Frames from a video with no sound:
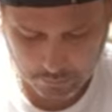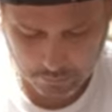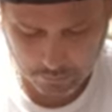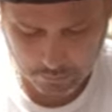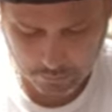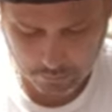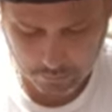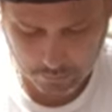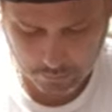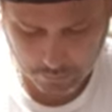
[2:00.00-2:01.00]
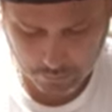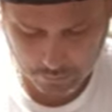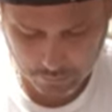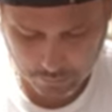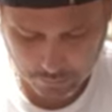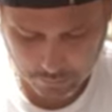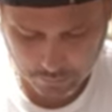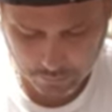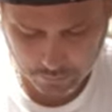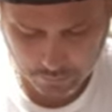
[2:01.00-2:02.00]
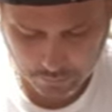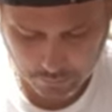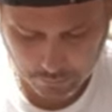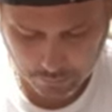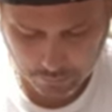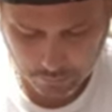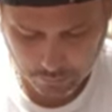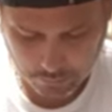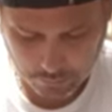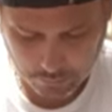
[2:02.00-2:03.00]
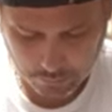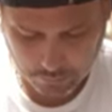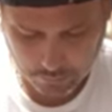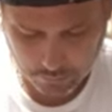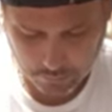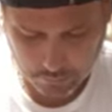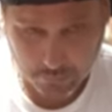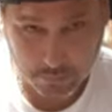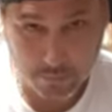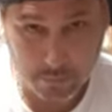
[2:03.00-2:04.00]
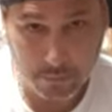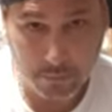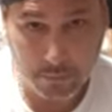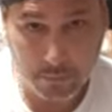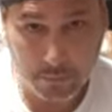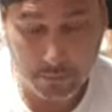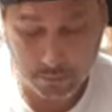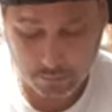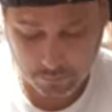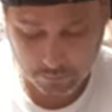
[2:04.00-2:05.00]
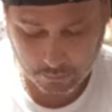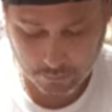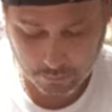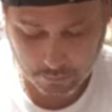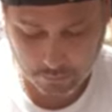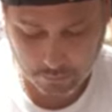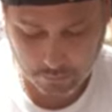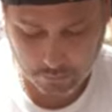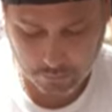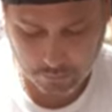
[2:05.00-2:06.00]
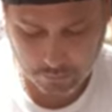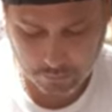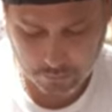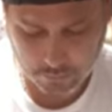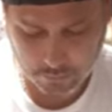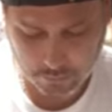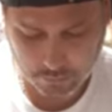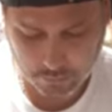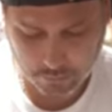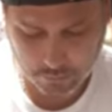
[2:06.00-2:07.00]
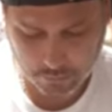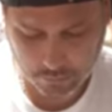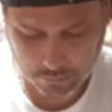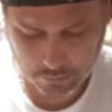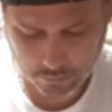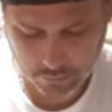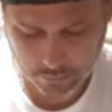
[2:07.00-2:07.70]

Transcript: [no speech]